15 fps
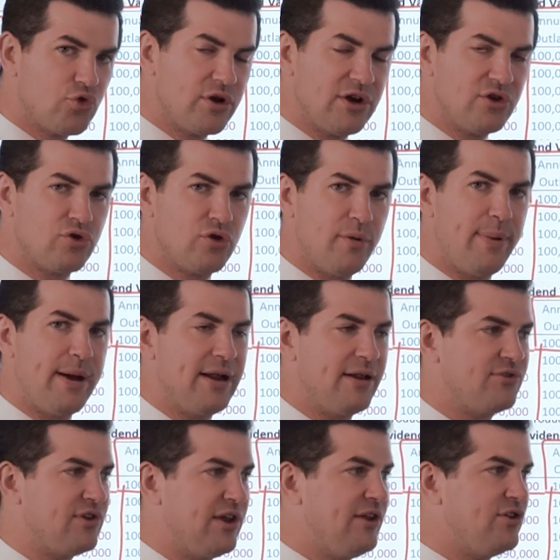traditional
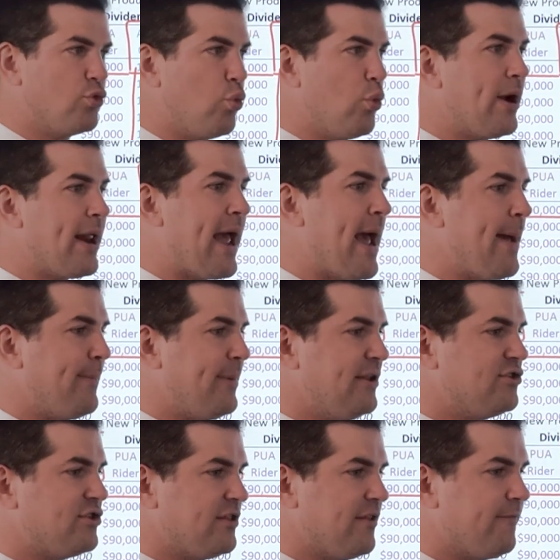policies, what
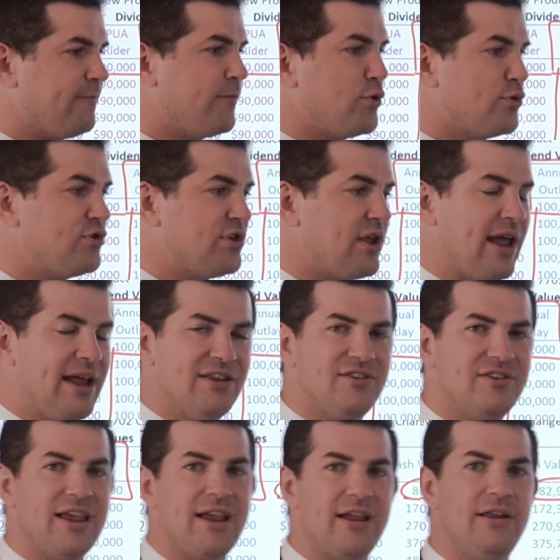happens in the first and
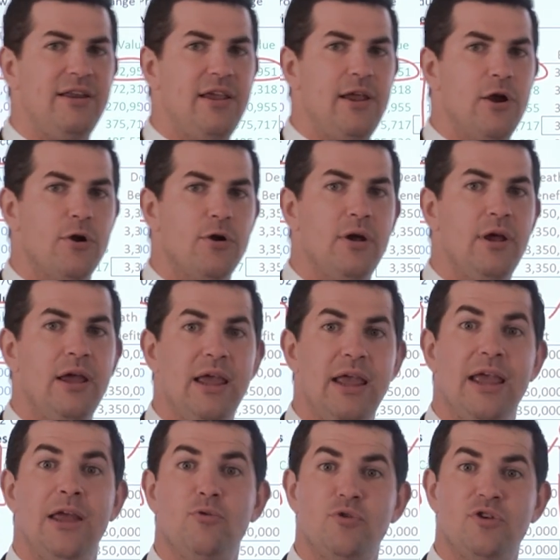second year
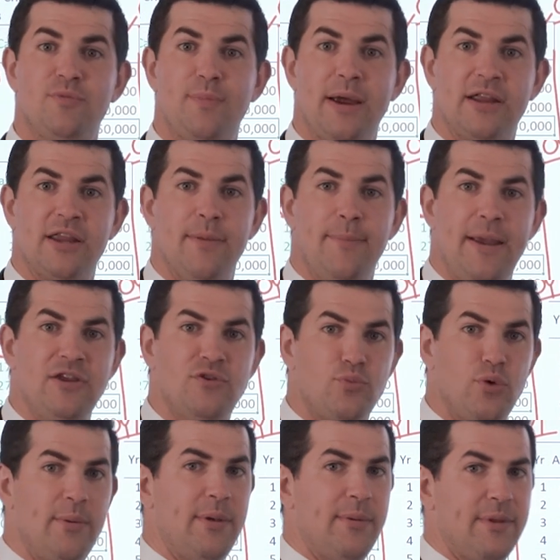in respect to base
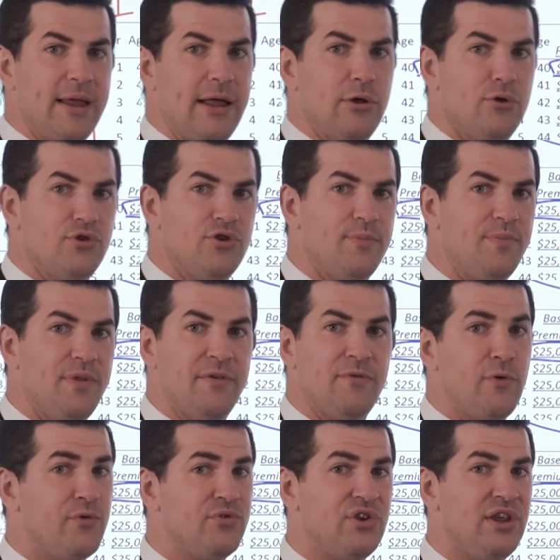premium dollars? If
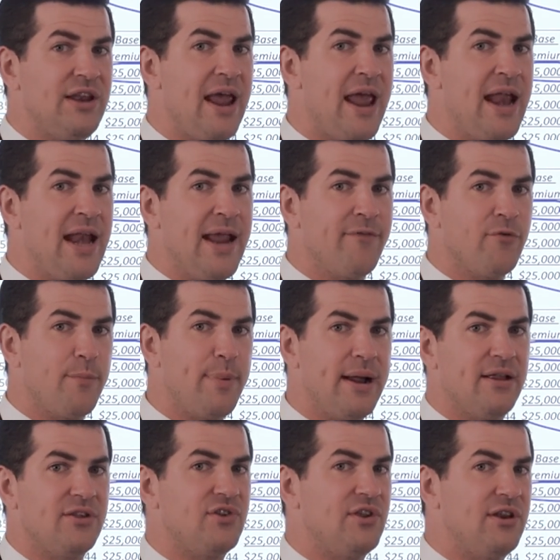you've seen any of our
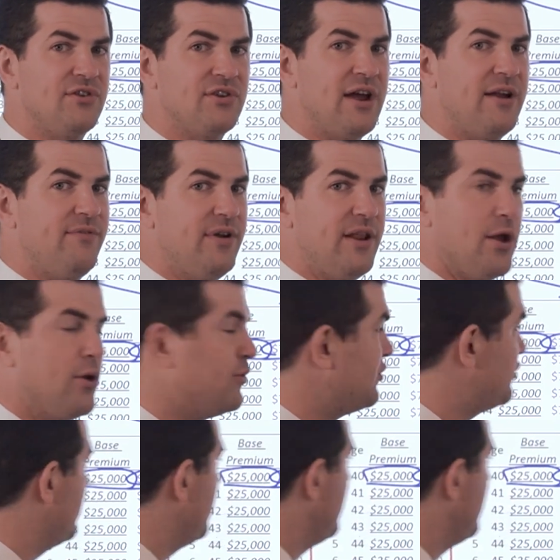policy design videos,